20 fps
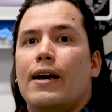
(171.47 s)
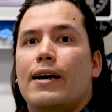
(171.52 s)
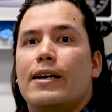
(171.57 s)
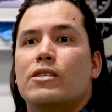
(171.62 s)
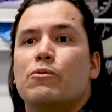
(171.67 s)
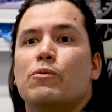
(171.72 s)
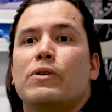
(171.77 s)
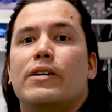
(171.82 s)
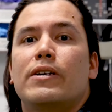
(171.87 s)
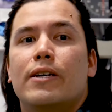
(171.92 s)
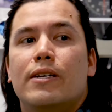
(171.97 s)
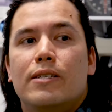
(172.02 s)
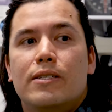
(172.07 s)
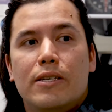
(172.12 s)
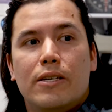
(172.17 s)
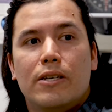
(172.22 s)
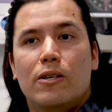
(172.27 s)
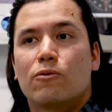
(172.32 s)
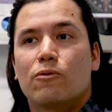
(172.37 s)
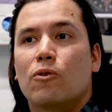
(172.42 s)
As we
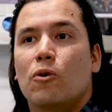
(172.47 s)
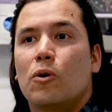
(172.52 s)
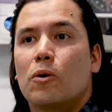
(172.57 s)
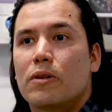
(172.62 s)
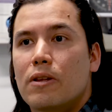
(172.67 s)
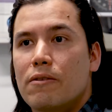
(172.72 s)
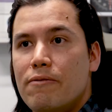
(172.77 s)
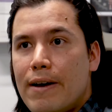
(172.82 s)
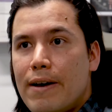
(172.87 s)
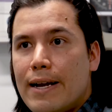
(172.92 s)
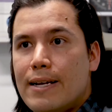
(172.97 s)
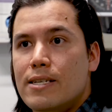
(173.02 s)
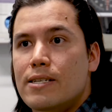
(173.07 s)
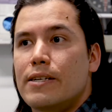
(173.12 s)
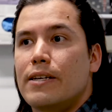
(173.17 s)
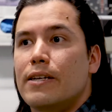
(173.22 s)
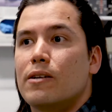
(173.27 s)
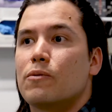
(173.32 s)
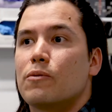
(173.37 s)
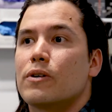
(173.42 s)
continue to roll out the
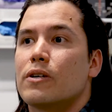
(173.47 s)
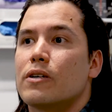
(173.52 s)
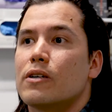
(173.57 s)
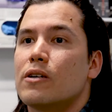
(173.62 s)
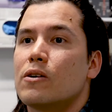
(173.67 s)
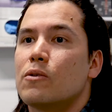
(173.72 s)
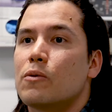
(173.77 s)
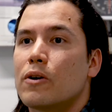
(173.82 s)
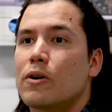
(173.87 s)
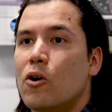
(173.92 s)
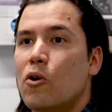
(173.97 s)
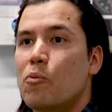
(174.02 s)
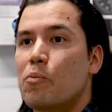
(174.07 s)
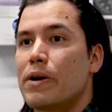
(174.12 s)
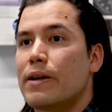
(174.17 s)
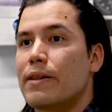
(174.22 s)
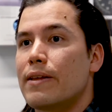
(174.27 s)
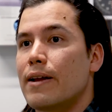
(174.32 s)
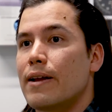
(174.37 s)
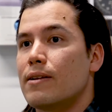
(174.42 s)
vaccine, we're
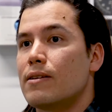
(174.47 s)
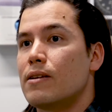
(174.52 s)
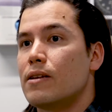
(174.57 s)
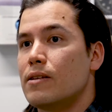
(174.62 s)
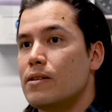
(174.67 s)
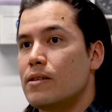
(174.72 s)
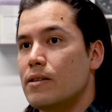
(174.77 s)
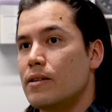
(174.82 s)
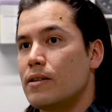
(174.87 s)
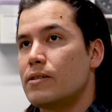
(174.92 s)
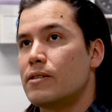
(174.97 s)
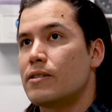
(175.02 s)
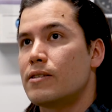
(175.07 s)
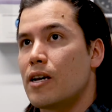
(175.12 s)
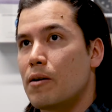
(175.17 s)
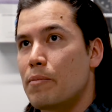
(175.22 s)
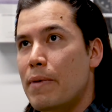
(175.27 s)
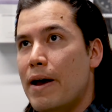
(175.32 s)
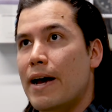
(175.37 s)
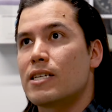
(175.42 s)
hoping that
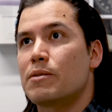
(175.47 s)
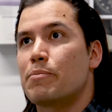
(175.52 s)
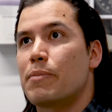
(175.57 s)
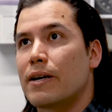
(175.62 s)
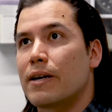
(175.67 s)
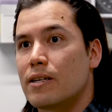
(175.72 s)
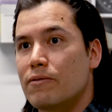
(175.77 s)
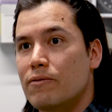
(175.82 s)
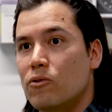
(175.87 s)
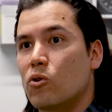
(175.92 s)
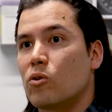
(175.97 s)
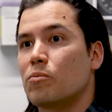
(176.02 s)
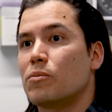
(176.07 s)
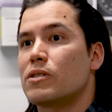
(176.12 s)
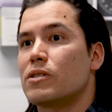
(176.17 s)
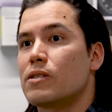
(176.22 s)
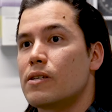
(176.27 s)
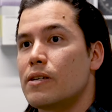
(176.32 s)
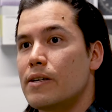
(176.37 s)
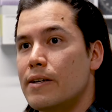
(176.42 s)
some aspect of
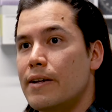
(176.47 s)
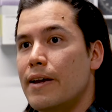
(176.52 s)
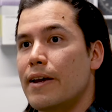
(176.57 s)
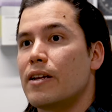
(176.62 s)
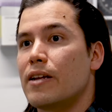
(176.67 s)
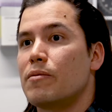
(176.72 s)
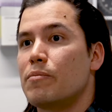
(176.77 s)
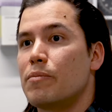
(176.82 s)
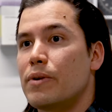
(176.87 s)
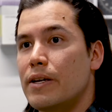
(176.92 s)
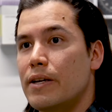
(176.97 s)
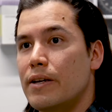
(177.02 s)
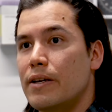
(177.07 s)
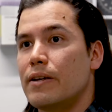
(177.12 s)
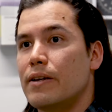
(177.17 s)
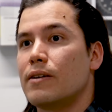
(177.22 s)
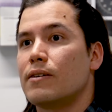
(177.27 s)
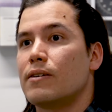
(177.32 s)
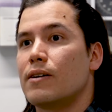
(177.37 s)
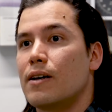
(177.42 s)
normalcy can
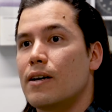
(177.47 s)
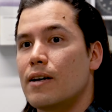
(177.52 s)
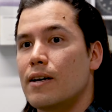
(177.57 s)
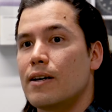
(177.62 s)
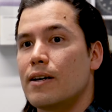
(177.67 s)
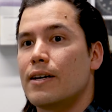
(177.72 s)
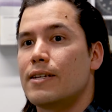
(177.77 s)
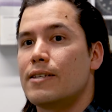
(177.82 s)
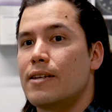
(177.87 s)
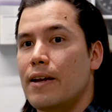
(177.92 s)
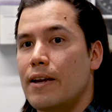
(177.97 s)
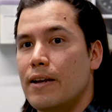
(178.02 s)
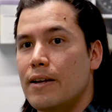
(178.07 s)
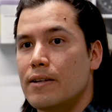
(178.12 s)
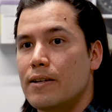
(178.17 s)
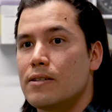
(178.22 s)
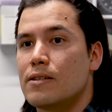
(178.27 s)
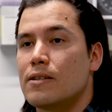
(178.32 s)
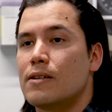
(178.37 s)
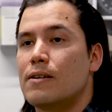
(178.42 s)
be
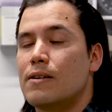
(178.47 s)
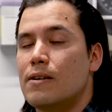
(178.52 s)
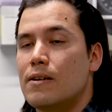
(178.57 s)
attained.